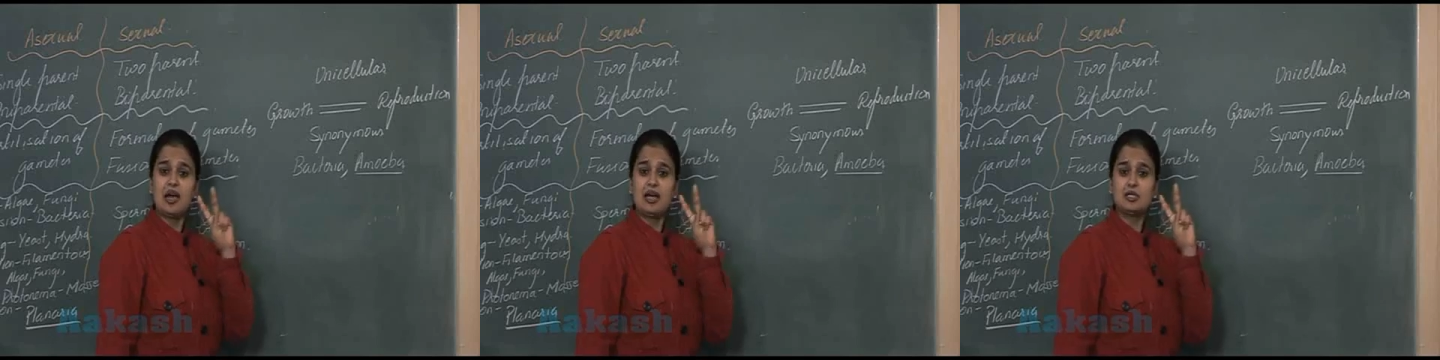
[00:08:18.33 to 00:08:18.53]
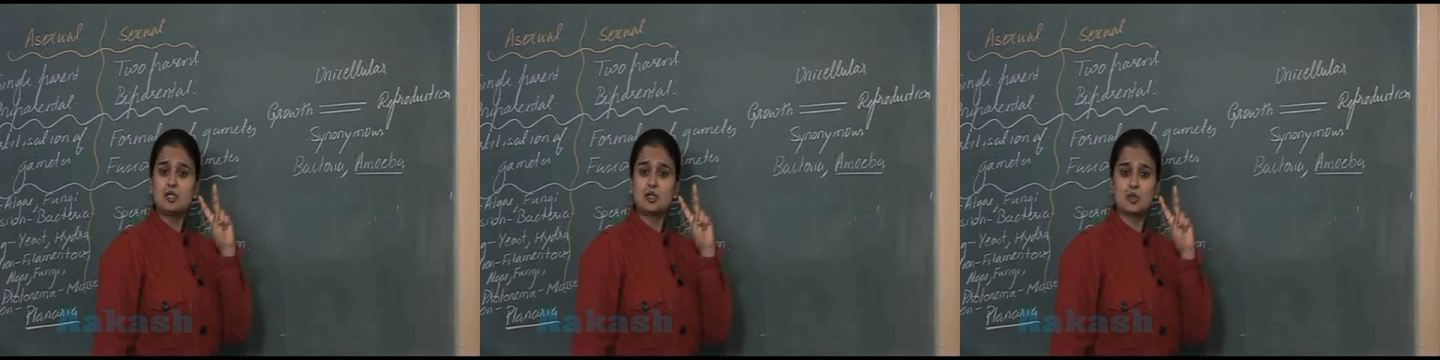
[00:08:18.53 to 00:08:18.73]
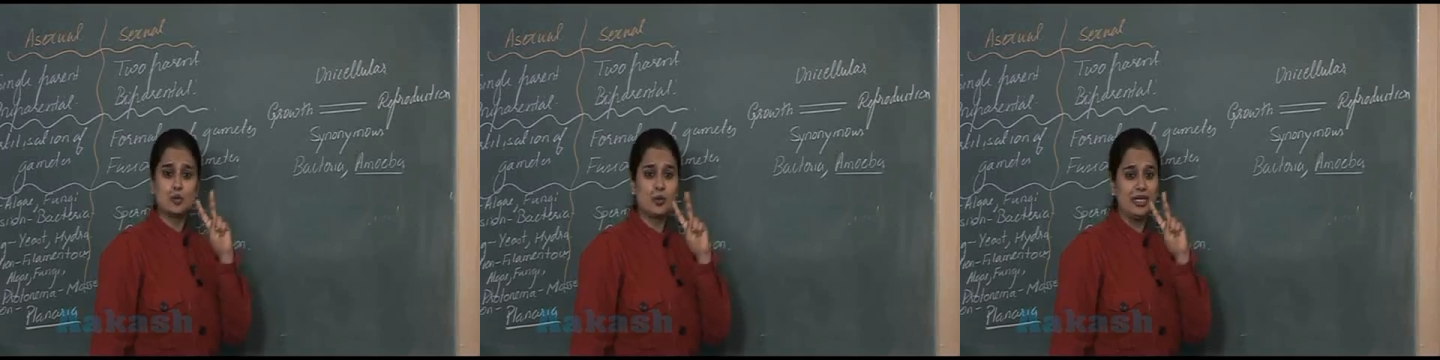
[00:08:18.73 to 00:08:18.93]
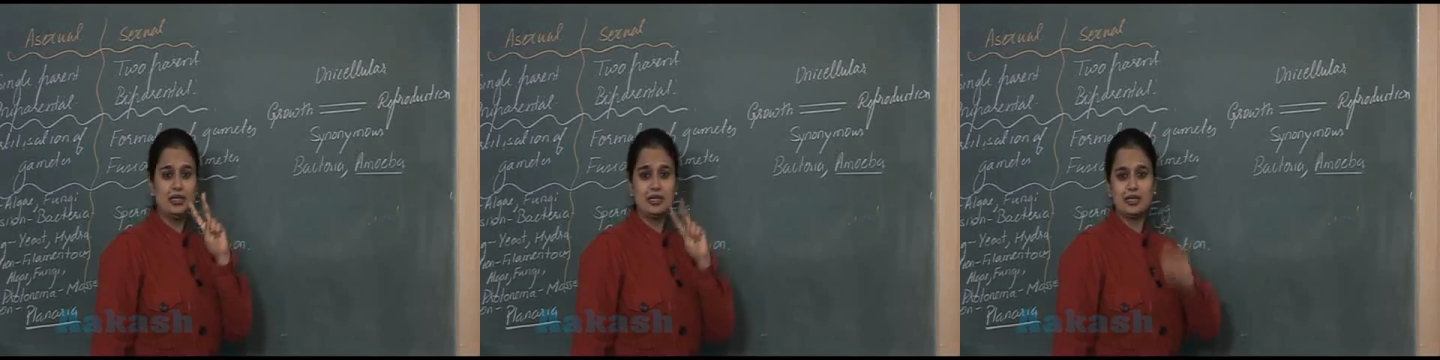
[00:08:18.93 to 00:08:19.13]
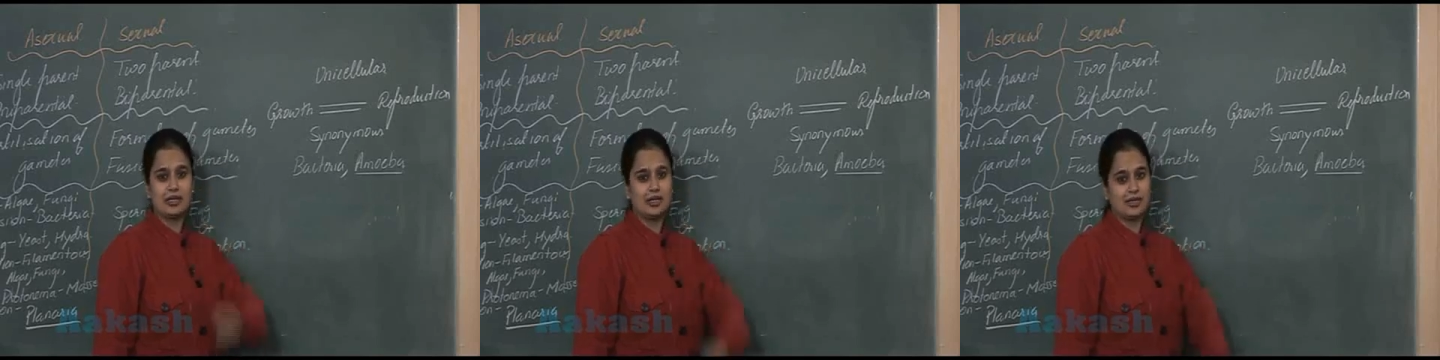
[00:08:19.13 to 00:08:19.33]
are
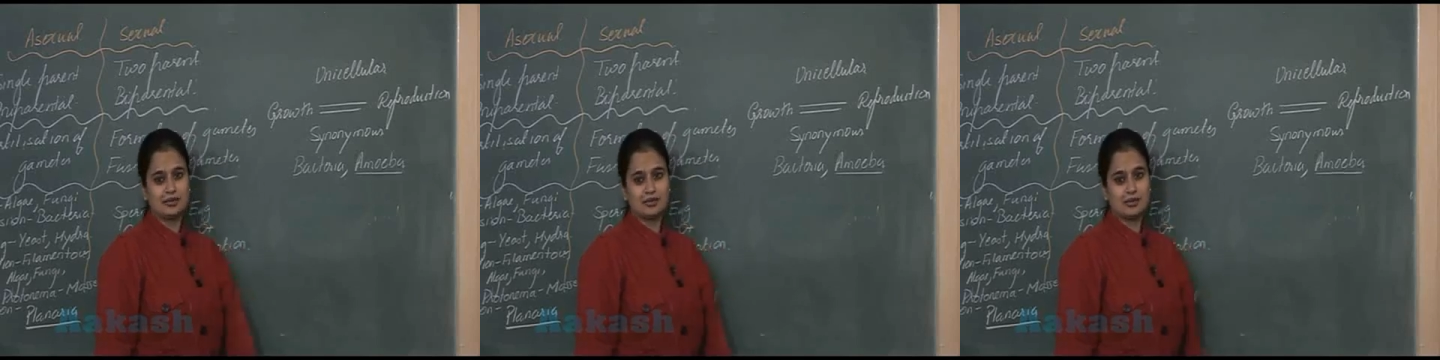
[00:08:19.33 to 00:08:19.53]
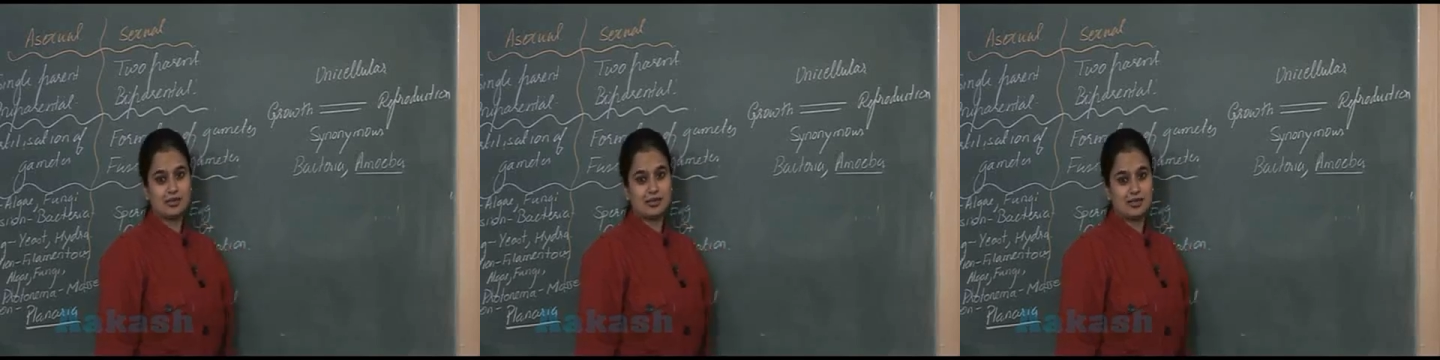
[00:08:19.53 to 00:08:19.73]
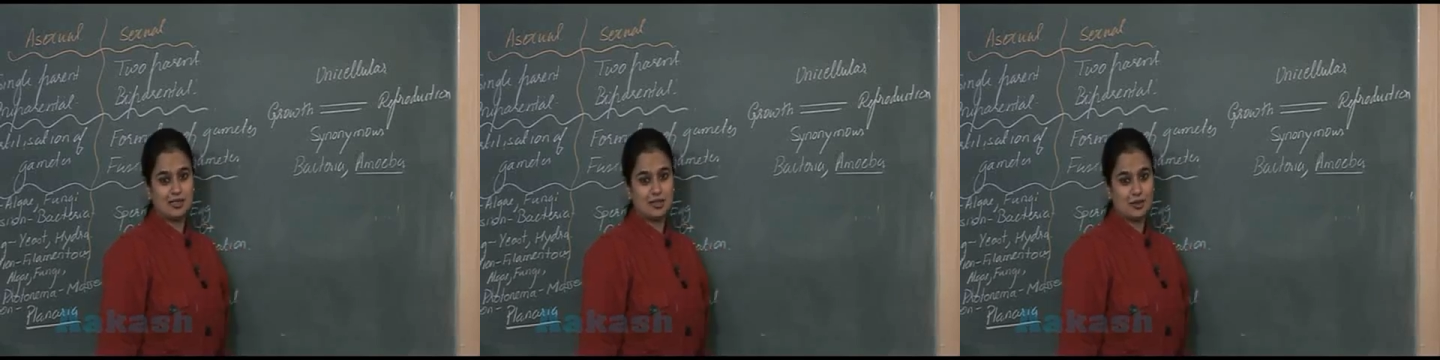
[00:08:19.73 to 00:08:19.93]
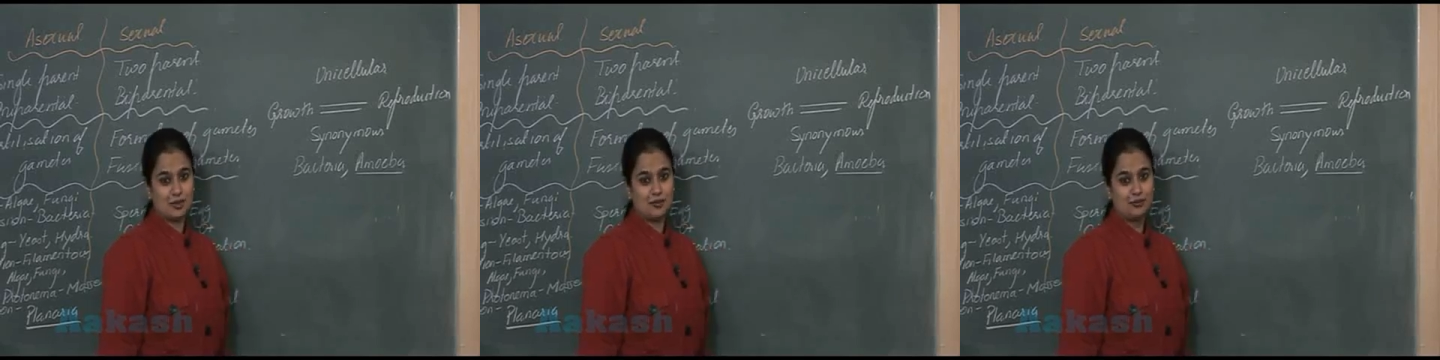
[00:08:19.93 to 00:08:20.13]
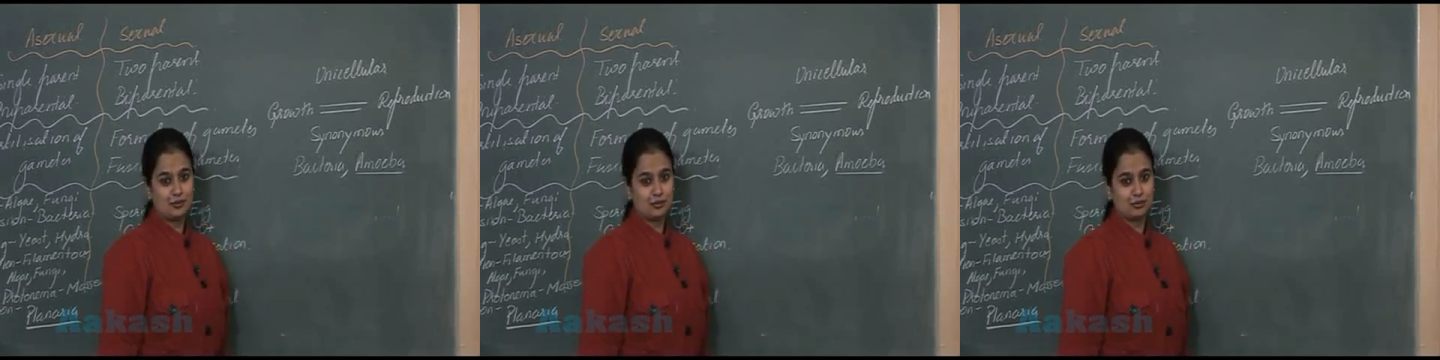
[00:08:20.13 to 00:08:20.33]
twin characteristics
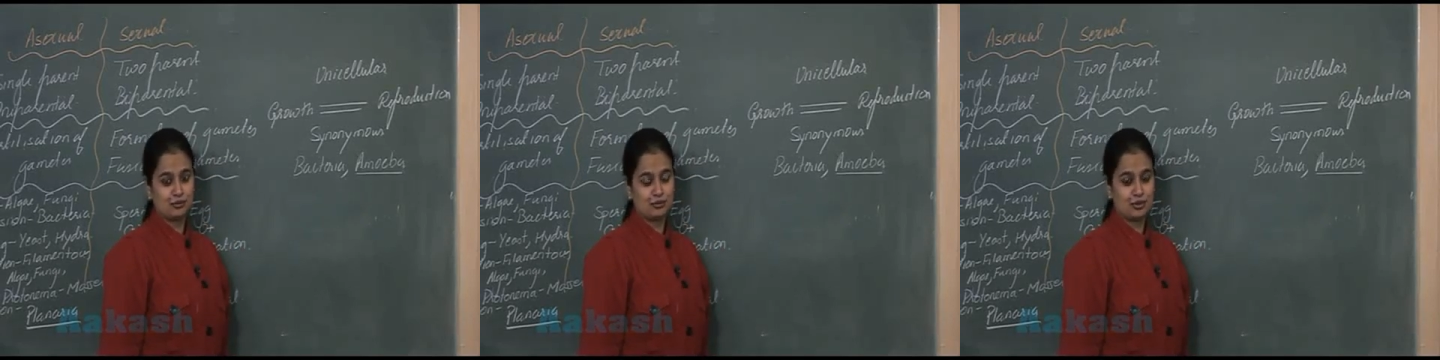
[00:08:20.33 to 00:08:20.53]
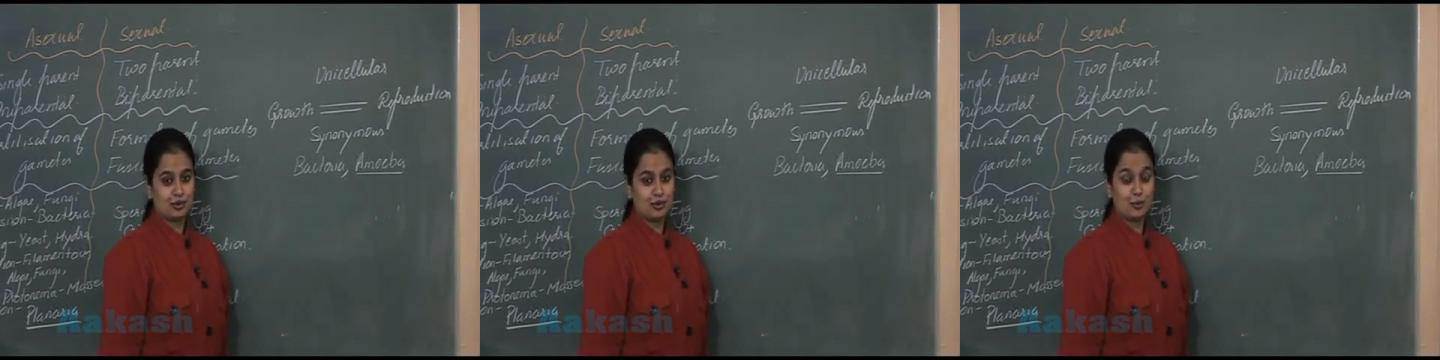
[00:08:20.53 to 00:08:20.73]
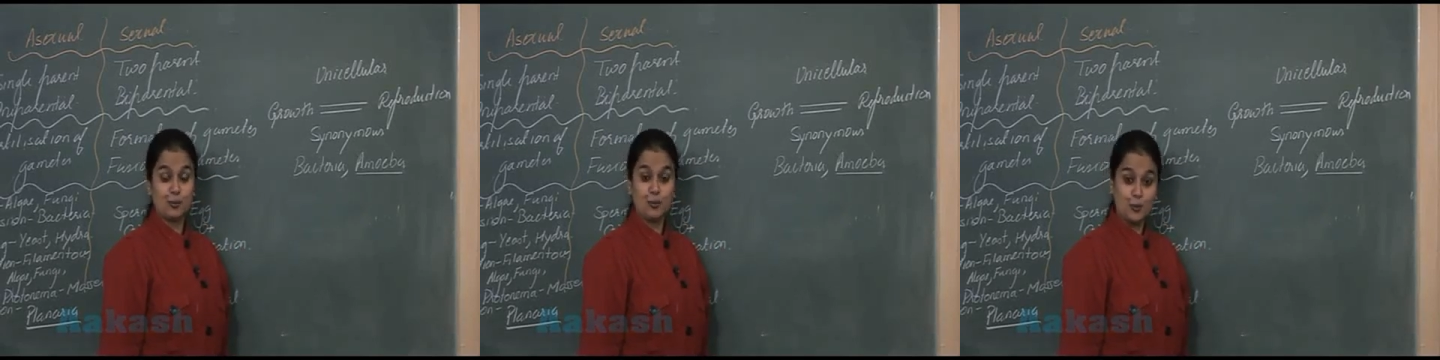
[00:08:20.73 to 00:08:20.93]
of growth.